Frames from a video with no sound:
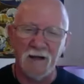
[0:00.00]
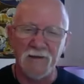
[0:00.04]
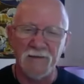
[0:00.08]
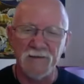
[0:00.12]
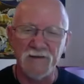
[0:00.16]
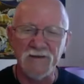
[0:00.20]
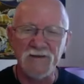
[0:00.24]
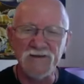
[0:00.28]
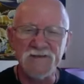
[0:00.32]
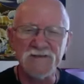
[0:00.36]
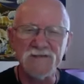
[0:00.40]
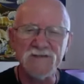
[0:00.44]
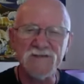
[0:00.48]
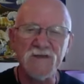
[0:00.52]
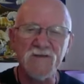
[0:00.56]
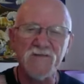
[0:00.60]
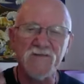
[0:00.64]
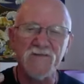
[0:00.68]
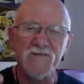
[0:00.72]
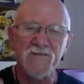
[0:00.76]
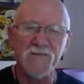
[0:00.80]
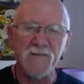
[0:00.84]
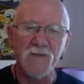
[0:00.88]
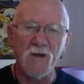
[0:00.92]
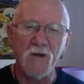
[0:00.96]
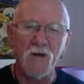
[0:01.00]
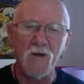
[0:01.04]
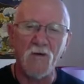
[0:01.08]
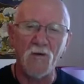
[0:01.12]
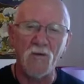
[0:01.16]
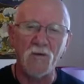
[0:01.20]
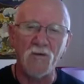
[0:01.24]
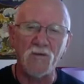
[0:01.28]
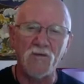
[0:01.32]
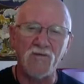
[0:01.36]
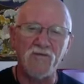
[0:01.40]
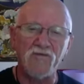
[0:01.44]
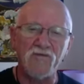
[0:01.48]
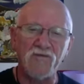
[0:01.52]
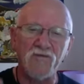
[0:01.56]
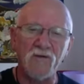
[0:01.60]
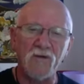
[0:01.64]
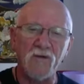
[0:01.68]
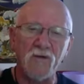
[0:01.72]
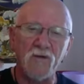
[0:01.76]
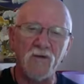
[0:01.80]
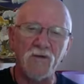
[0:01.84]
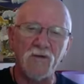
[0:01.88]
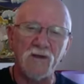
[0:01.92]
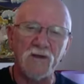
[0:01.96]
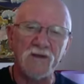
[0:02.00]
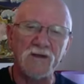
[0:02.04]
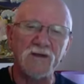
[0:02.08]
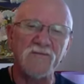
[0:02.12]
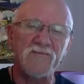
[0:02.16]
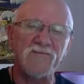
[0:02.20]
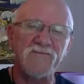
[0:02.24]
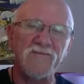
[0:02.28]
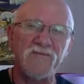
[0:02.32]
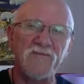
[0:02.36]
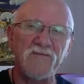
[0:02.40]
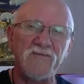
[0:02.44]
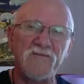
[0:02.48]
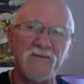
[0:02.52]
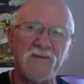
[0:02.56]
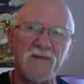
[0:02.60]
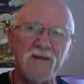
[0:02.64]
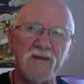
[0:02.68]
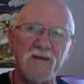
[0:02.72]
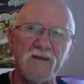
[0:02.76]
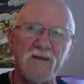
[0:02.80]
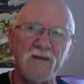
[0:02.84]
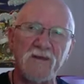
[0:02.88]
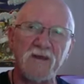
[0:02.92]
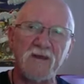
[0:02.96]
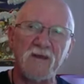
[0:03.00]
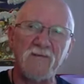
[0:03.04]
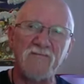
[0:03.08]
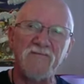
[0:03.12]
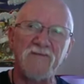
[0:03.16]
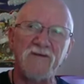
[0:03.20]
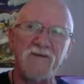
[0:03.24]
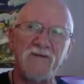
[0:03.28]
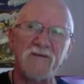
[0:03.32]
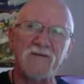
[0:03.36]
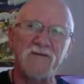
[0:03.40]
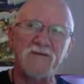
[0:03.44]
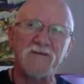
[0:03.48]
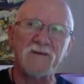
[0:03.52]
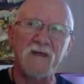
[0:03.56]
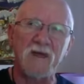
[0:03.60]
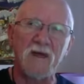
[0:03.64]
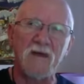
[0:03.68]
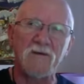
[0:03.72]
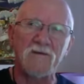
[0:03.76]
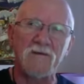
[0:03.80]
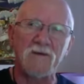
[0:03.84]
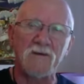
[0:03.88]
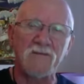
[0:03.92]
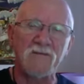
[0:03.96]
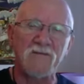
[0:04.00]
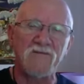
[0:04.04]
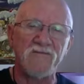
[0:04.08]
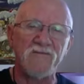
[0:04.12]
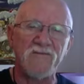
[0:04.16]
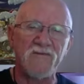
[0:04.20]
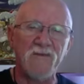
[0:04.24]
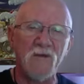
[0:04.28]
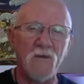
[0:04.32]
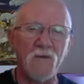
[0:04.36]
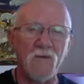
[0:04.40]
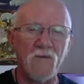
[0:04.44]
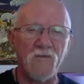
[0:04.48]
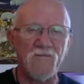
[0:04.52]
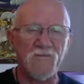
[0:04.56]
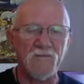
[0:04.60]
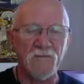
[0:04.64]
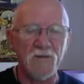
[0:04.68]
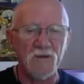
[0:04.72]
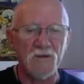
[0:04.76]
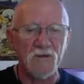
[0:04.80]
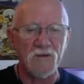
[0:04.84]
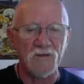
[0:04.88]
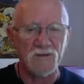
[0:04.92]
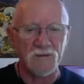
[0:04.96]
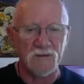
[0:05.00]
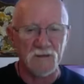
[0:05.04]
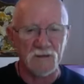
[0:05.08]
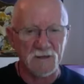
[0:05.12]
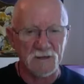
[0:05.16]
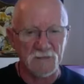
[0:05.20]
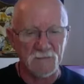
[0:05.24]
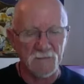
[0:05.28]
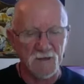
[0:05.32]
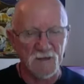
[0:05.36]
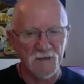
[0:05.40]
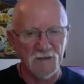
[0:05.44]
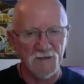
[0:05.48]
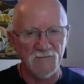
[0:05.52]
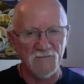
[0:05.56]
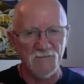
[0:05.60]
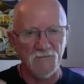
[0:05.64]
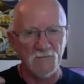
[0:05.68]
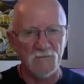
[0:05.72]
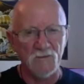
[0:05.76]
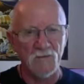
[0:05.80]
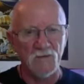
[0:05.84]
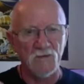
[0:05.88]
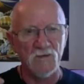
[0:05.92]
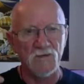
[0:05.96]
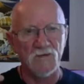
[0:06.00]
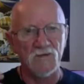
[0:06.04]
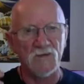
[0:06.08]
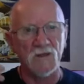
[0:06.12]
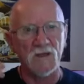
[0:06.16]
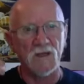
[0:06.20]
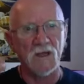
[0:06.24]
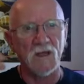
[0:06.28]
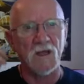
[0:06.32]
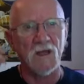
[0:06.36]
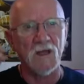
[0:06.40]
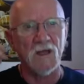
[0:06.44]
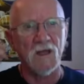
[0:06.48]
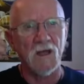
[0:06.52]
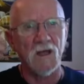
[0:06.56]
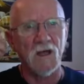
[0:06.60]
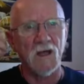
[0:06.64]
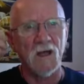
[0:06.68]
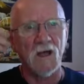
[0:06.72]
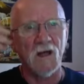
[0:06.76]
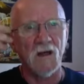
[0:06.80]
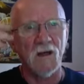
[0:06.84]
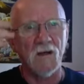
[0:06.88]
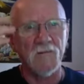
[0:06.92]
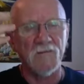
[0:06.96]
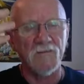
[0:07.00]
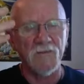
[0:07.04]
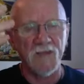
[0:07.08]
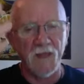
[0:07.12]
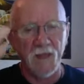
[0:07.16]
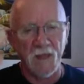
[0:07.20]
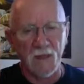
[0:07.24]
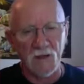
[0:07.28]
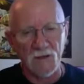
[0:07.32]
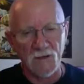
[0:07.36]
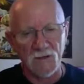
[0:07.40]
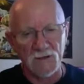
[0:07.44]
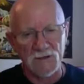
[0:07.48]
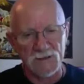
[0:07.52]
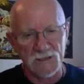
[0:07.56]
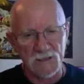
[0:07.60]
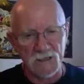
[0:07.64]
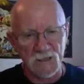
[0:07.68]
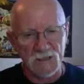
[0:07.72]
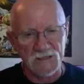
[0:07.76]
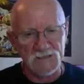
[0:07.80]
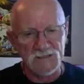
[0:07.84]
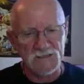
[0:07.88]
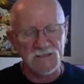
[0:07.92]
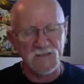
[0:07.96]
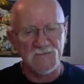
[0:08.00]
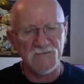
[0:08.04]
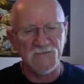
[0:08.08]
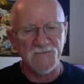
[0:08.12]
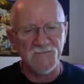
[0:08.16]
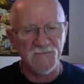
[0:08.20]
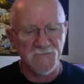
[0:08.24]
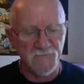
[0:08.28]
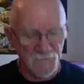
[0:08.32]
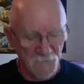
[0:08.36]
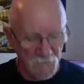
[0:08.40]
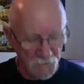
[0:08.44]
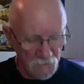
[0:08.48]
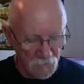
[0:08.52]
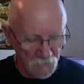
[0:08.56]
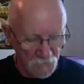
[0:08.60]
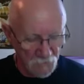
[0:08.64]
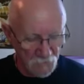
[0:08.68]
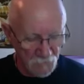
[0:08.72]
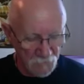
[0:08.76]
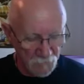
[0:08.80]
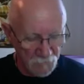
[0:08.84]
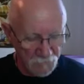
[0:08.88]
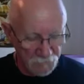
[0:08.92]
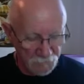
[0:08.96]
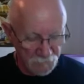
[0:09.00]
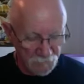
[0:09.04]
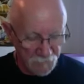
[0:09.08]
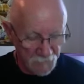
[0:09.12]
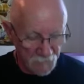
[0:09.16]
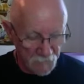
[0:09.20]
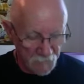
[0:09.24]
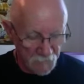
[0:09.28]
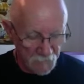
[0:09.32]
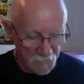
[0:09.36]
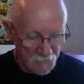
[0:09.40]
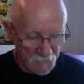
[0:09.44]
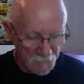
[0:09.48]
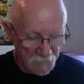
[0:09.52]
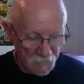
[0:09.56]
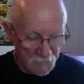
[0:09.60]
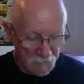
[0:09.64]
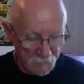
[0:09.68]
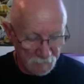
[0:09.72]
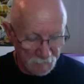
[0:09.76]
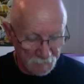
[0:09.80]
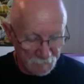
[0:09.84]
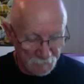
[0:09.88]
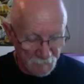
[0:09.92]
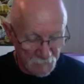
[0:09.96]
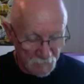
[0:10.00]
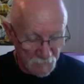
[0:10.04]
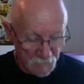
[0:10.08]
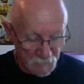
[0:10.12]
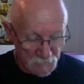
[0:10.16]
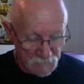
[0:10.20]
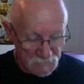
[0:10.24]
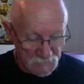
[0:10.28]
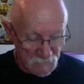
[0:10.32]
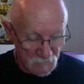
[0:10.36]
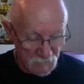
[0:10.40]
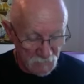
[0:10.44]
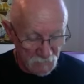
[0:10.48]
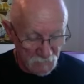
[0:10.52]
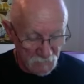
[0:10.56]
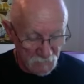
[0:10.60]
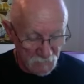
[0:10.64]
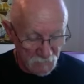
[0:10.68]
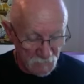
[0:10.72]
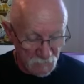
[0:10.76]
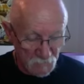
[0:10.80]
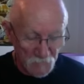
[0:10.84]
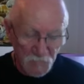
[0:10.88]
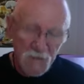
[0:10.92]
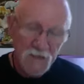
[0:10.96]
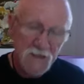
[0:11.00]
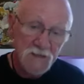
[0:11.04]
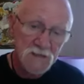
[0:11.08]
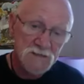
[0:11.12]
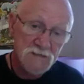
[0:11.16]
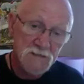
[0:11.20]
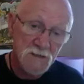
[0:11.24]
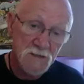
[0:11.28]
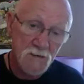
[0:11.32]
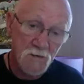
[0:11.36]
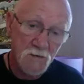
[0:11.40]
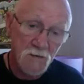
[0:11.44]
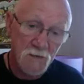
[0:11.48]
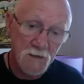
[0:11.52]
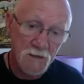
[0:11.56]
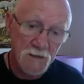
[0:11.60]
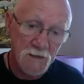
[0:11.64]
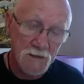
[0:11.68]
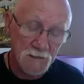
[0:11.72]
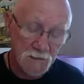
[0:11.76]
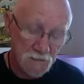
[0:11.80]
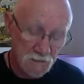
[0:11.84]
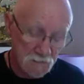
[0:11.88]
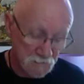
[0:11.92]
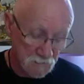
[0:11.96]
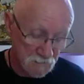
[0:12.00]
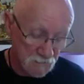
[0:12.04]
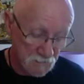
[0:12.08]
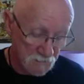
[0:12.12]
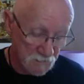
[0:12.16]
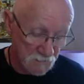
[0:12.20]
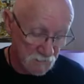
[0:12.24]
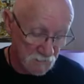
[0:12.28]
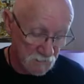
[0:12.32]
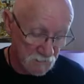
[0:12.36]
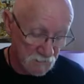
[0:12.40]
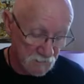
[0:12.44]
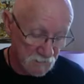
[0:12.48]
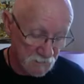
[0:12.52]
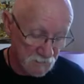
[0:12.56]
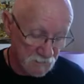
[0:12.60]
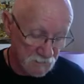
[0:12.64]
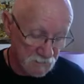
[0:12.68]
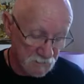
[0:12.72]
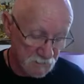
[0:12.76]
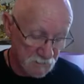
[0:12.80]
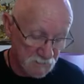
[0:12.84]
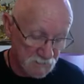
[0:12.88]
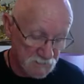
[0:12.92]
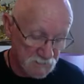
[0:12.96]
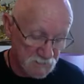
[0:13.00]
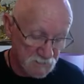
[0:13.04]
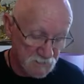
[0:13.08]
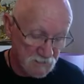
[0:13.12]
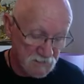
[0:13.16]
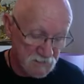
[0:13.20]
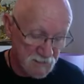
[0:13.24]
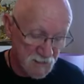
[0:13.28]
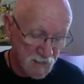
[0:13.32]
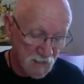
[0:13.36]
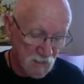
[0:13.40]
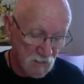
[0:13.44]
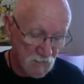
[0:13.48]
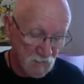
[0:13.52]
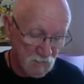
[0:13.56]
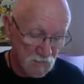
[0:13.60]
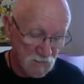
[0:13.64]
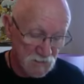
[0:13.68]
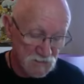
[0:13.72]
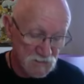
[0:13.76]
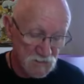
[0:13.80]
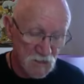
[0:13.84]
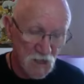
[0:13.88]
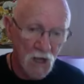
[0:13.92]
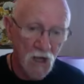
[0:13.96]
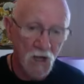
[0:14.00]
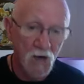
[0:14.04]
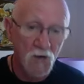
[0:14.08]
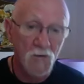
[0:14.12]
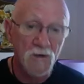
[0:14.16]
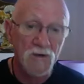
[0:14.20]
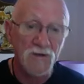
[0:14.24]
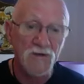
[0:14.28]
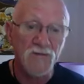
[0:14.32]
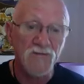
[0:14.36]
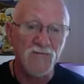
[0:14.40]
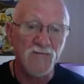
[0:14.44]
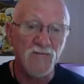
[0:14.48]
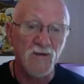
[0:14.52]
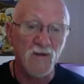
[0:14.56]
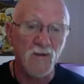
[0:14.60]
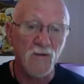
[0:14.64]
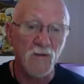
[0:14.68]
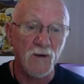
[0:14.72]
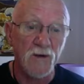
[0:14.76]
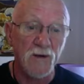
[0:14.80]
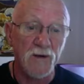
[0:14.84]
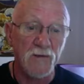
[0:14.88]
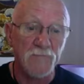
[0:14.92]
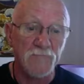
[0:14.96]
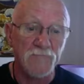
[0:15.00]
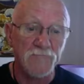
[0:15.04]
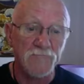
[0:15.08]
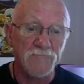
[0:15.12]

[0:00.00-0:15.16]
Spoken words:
this is the flow, like if you see feel the sound of the flow of music, peaceful music, the energy, it's the flow. And so it reads accordingly like this. The Tao is always flowing,